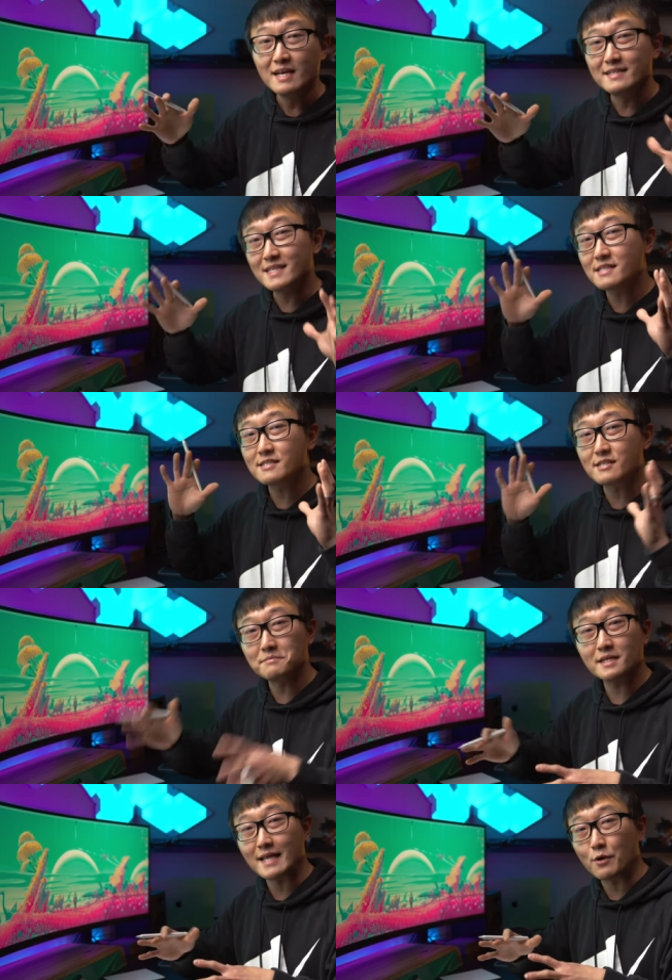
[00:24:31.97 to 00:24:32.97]
this is
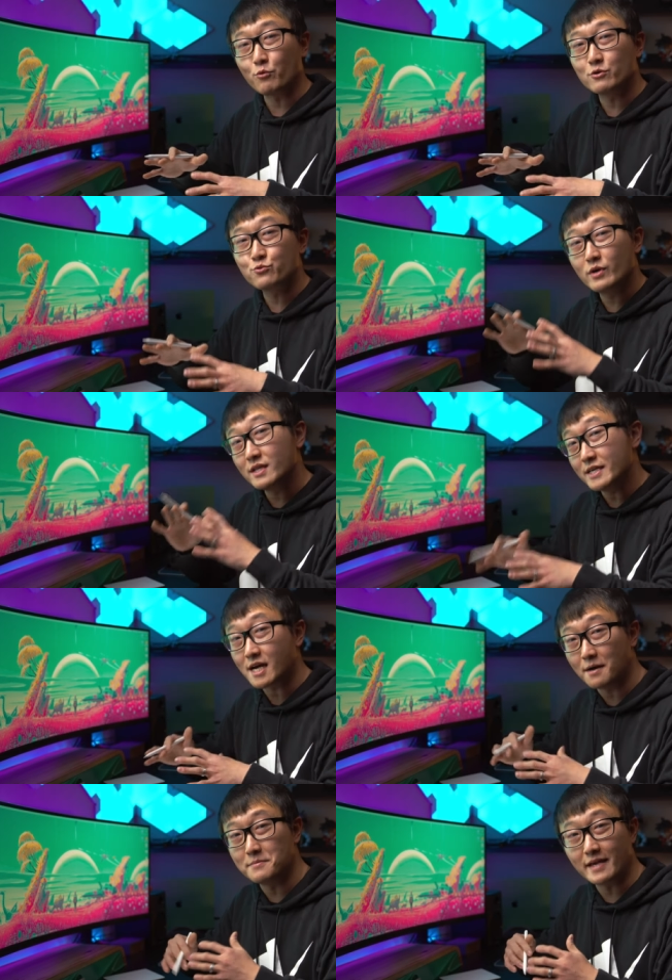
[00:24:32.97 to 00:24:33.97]
something that will really
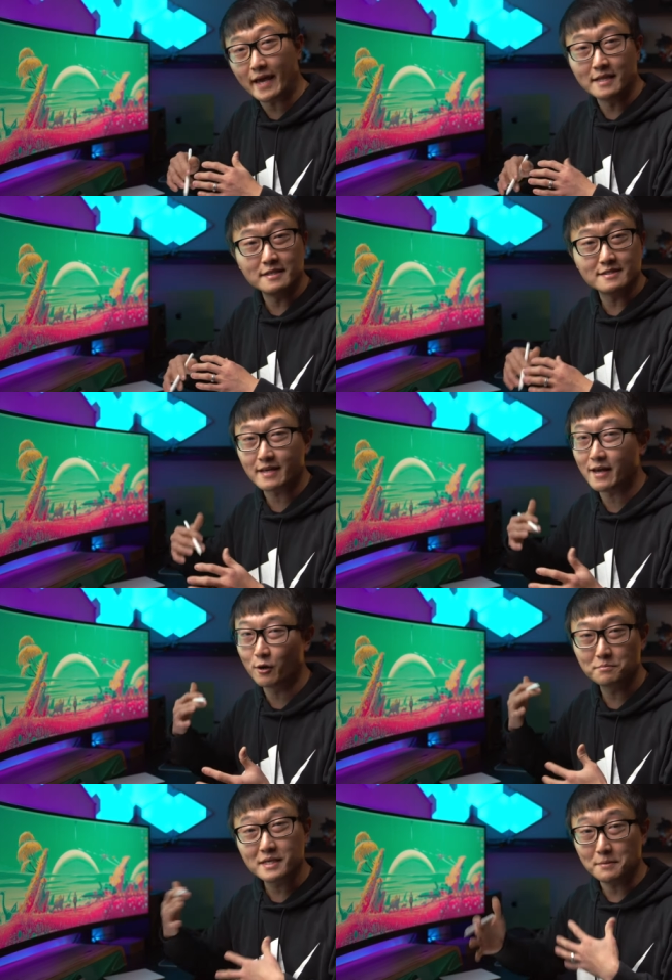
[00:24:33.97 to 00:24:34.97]
come in handy to
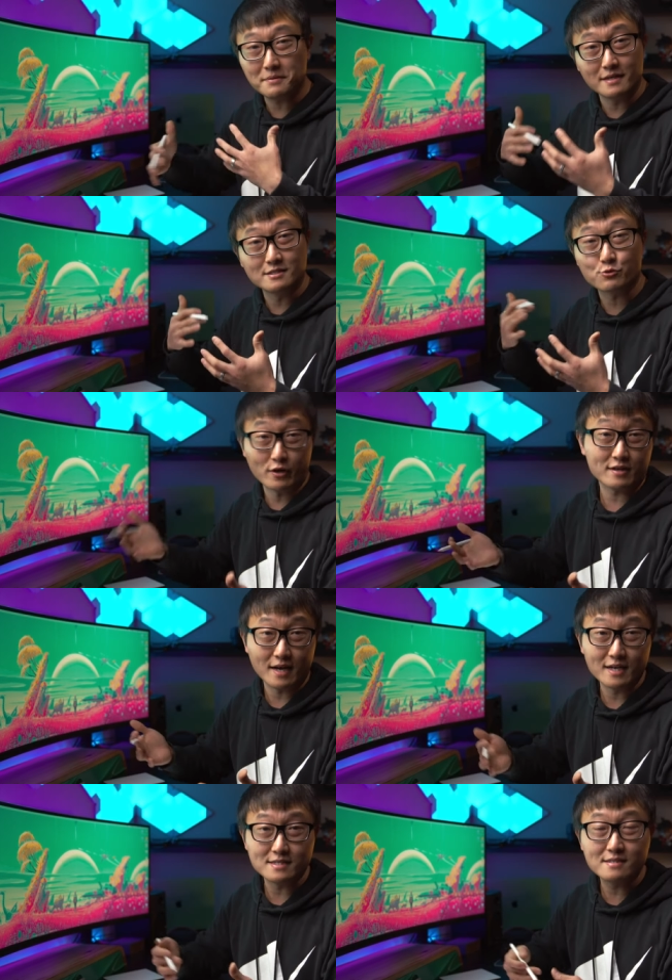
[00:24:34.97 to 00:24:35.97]
help keep things
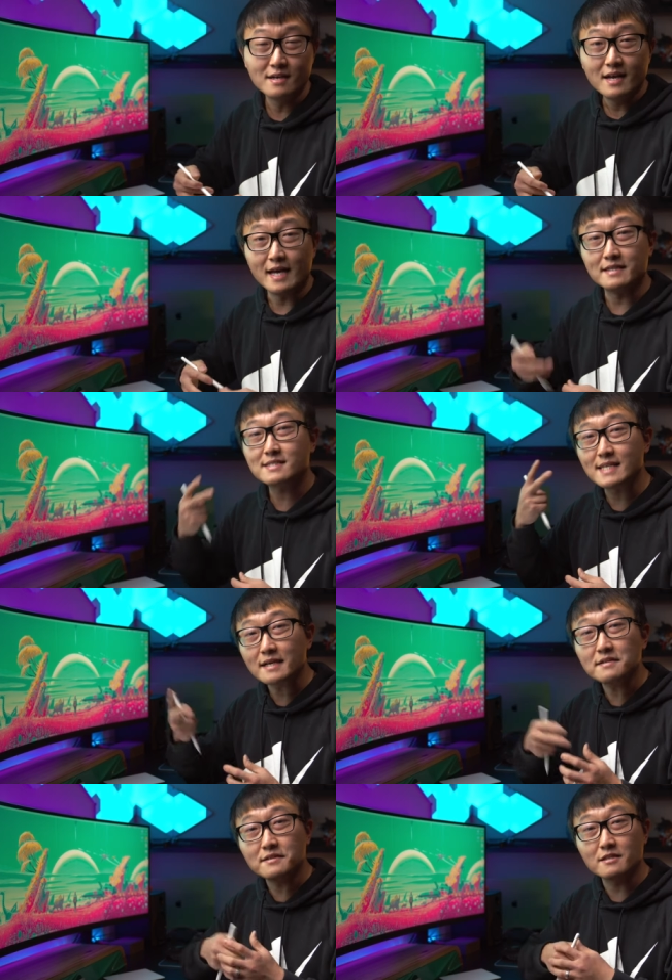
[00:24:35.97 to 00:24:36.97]
organized. And the
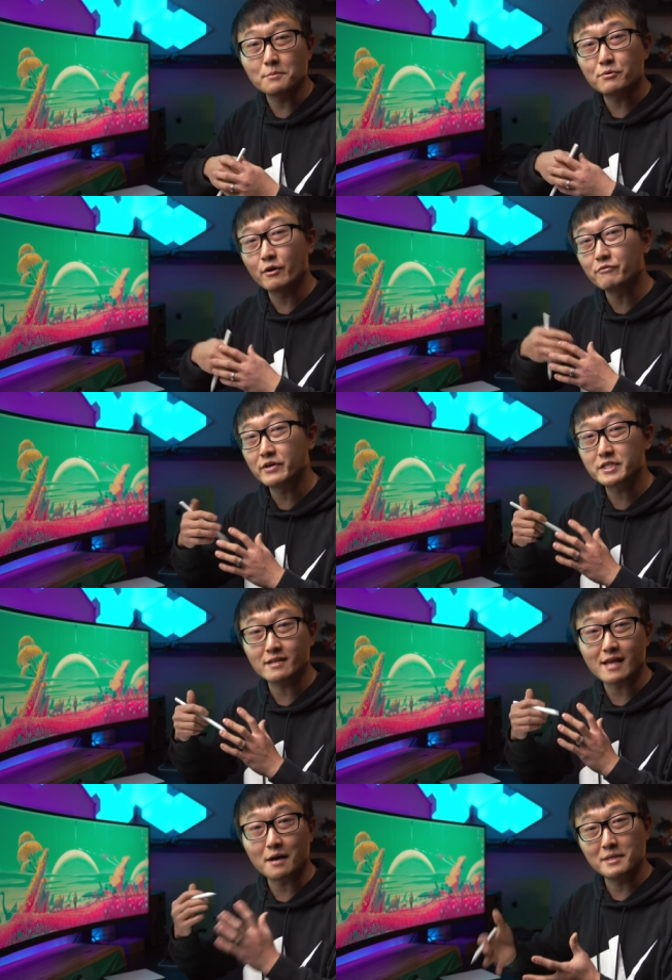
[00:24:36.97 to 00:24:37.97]
second thing the Pro version
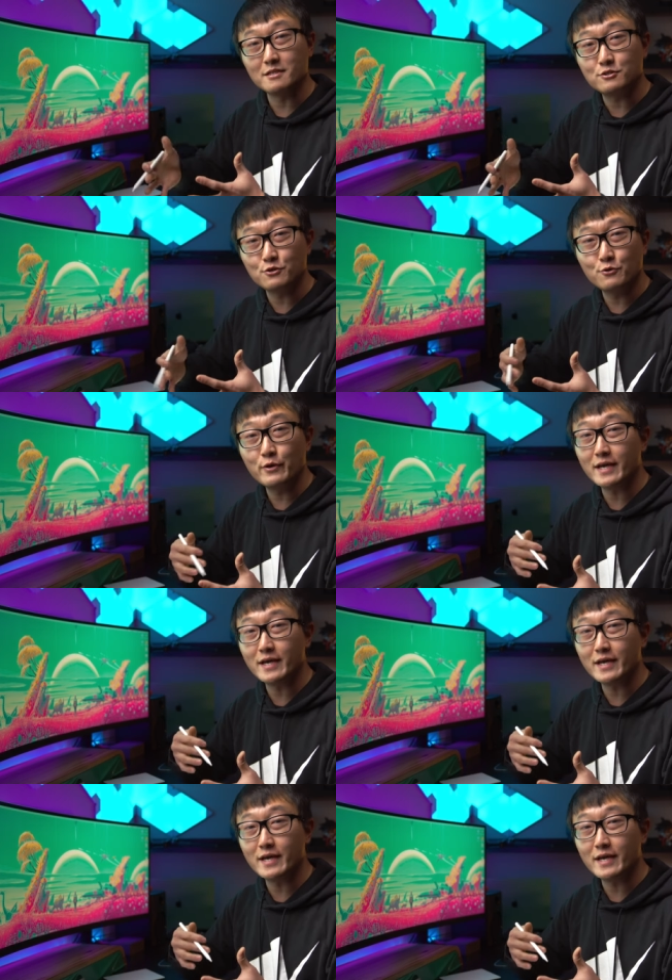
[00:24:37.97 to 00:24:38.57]
allowed me to do